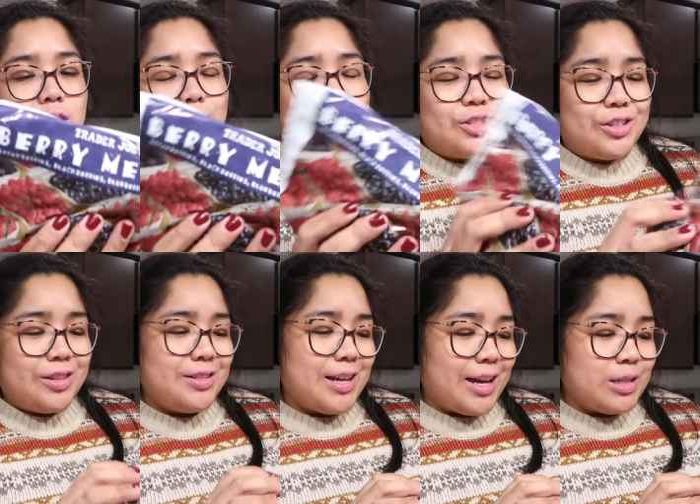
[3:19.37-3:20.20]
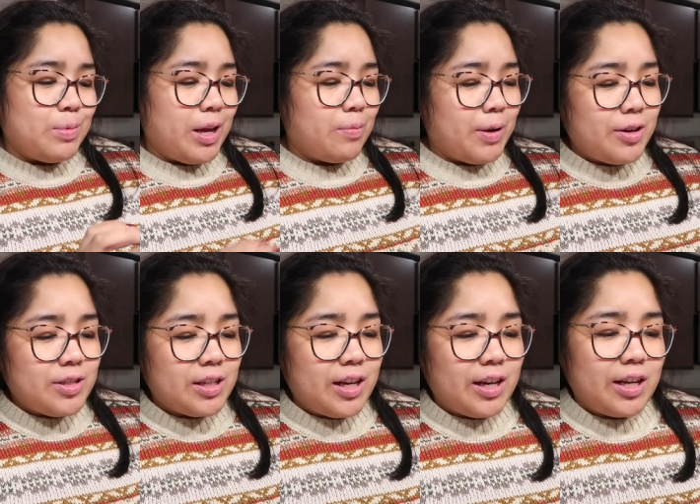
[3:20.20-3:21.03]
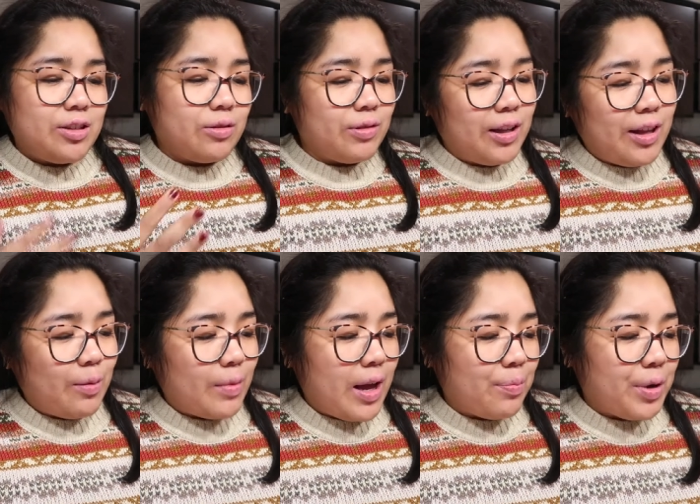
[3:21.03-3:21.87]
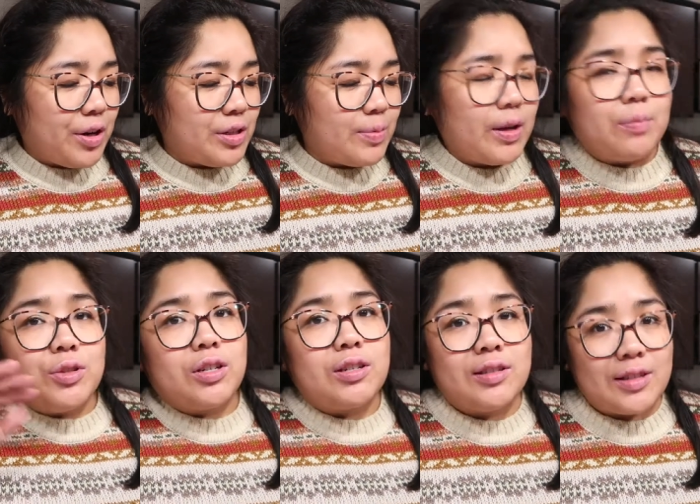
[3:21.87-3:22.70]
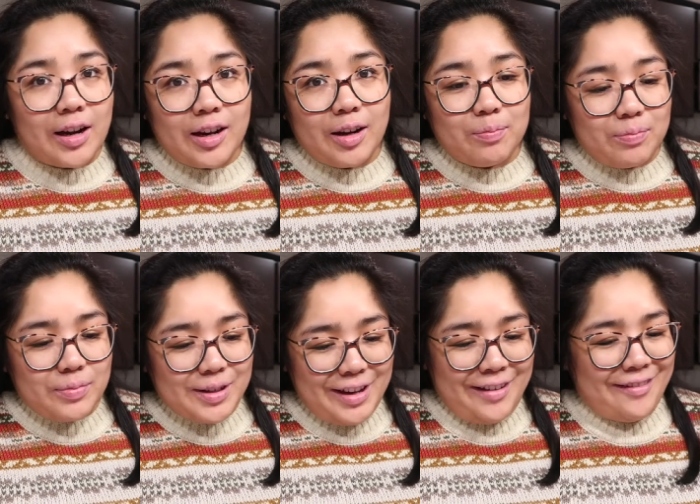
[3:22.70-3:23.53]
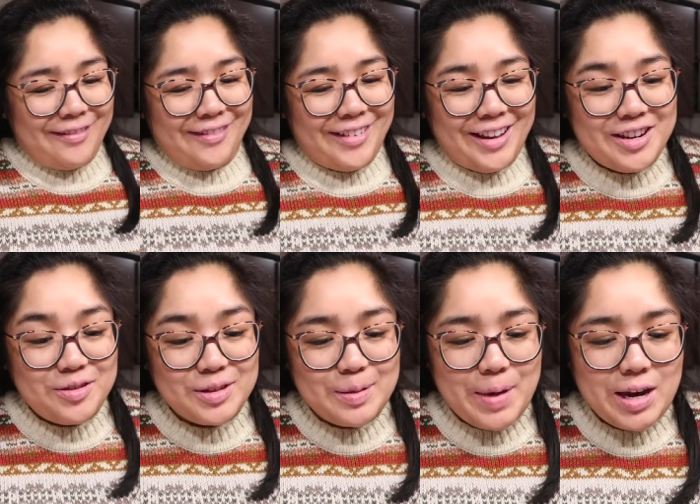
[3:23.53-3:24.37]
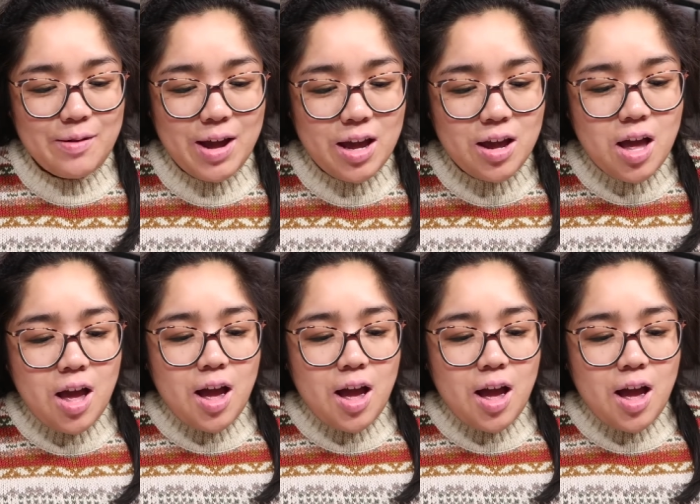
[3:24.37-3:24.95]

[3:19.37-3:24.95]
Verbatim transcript: which this has blackberries in it, and I don't really like blackberries, but I'm just gonna suck it up and use them anyway.